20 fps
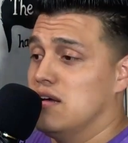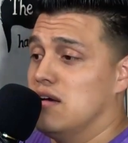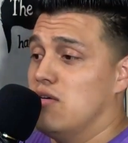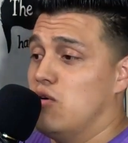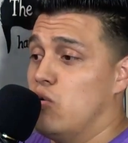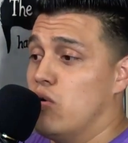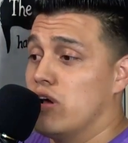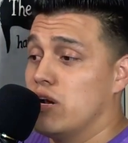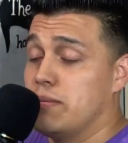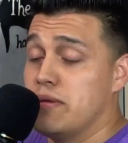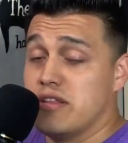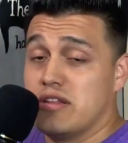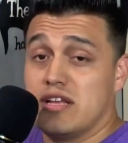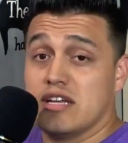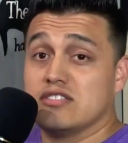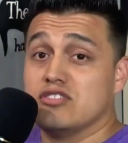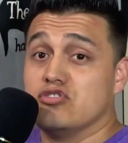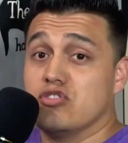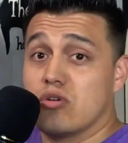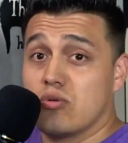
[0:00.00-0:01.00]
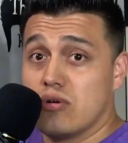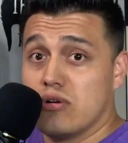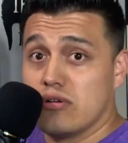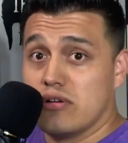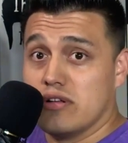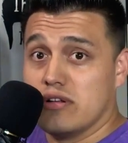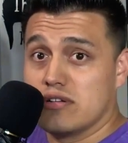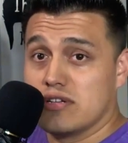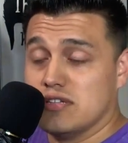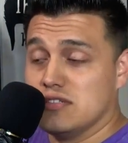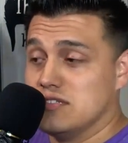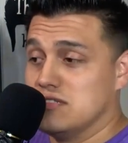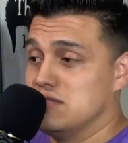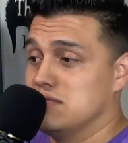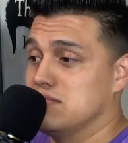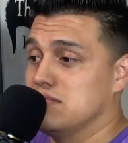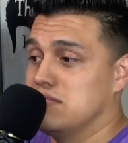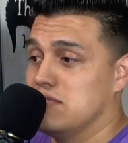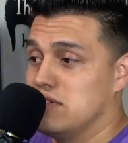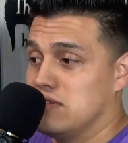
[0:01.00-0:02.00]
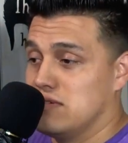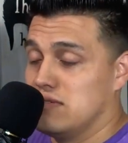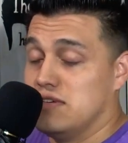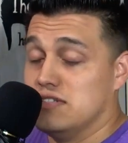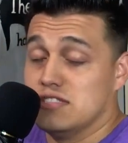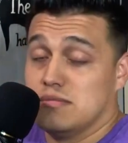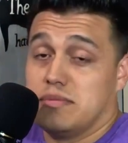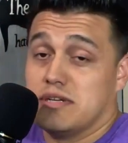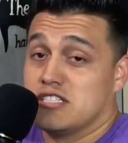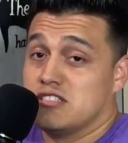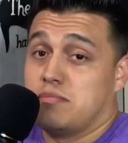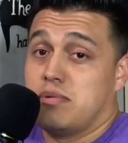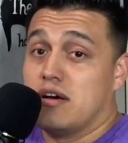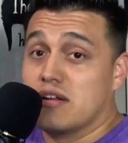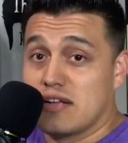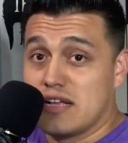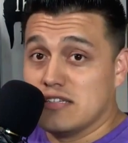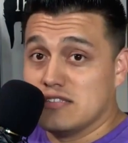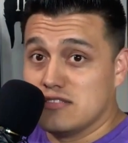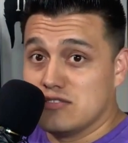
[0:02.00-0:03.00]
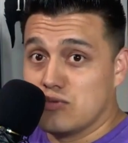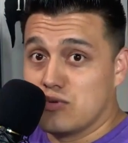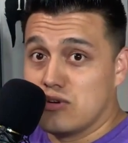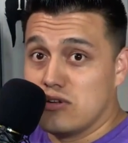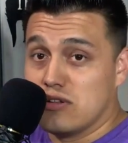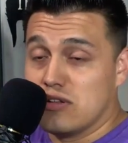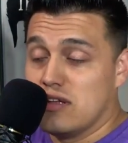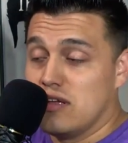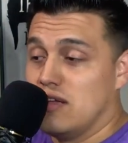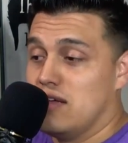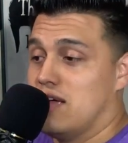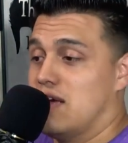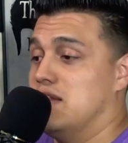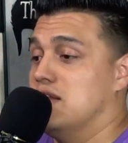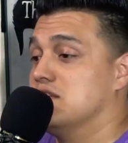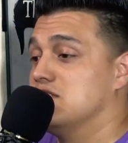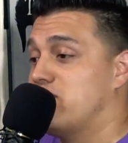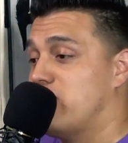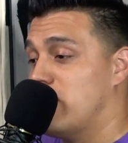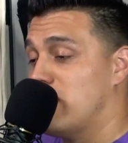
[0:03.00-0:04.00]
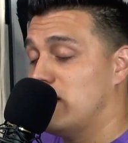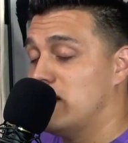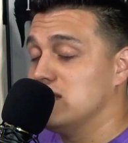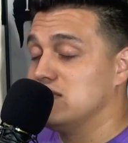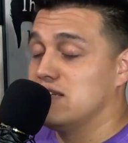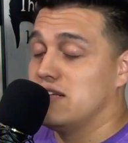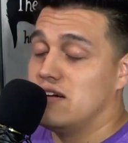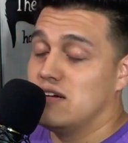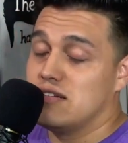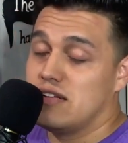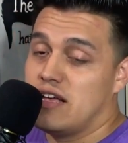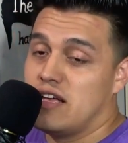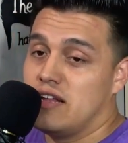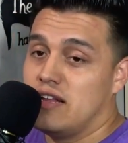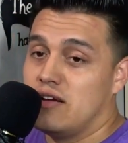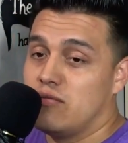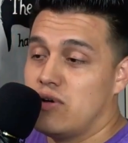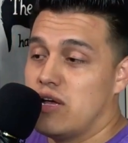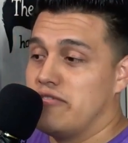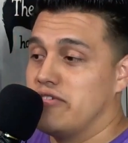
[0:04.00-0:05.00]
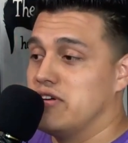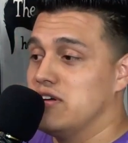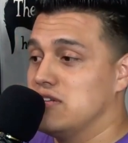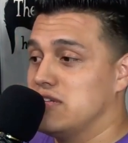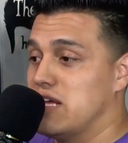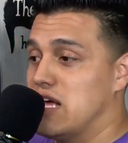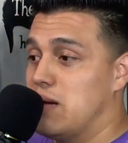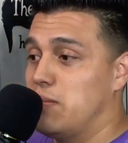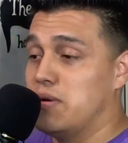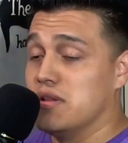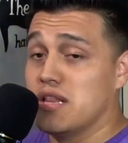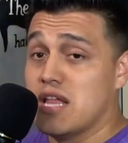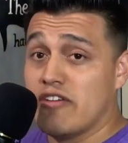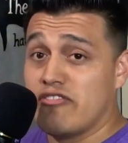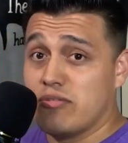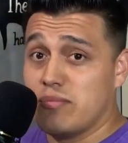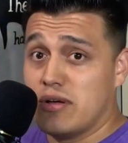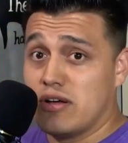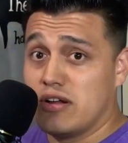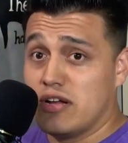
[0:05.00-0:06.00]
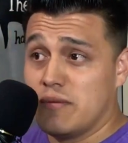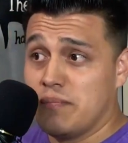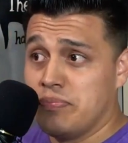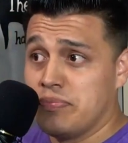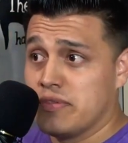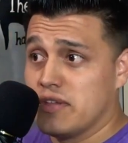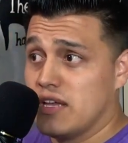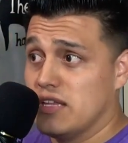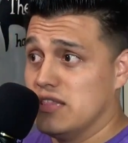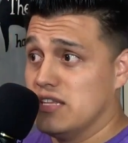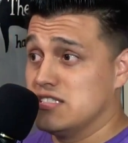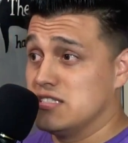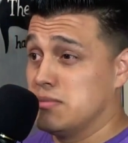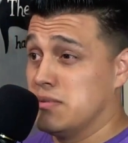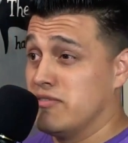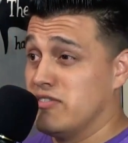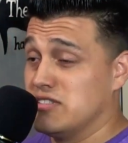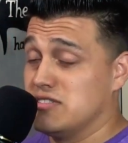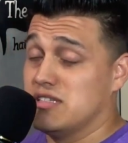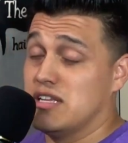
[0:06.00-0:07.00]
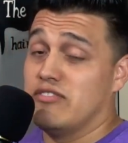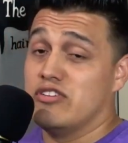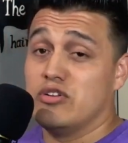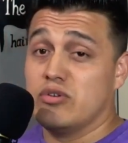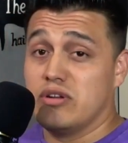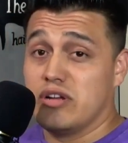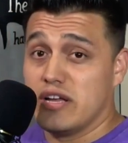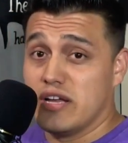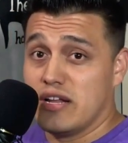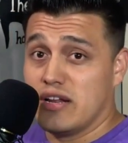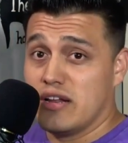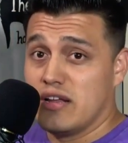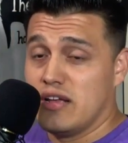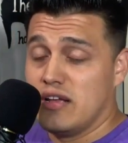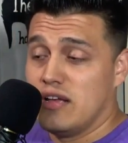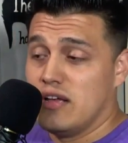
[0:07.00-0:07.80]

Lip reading: We want to be the next Joe Rogan because he's the biggest podcast in the world, and it's fun, it's entertaining, we have a good time, we laugh about it, and then some of us never do it again.